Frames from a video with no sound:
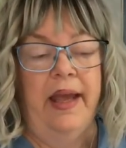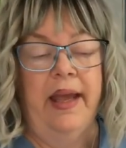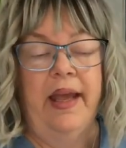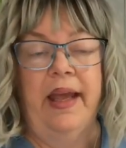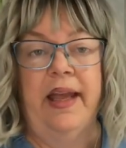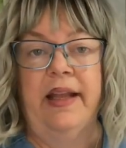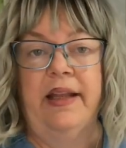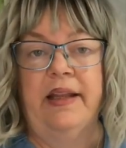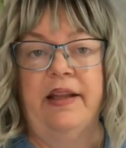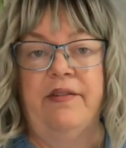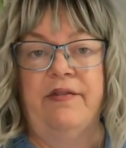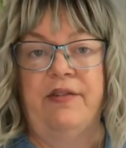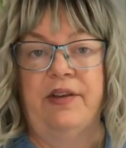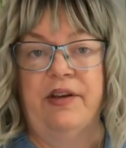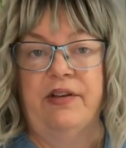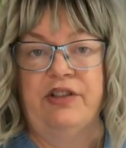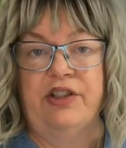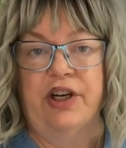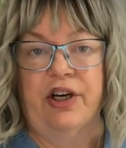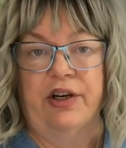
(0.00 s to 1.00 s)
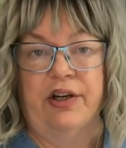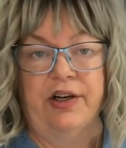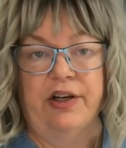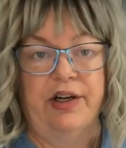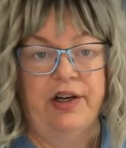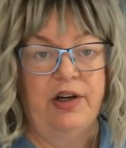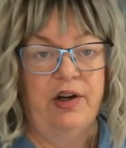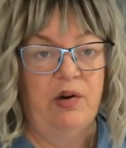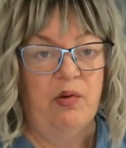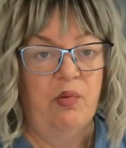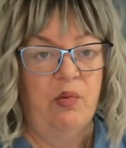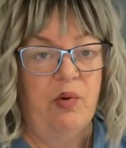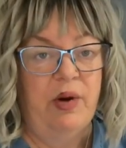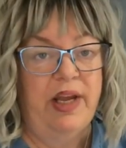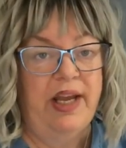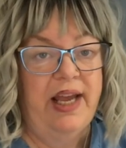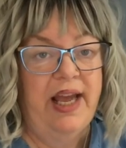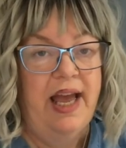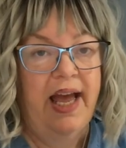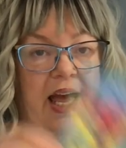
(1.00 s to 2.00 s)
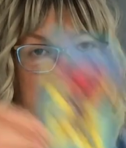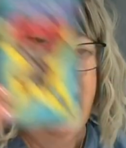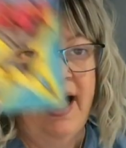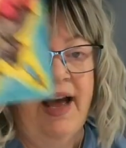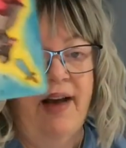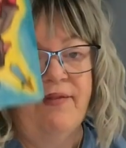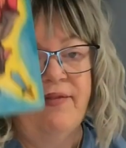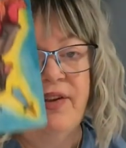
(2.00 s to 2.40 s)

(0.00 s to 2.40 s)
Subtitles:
In the future, we have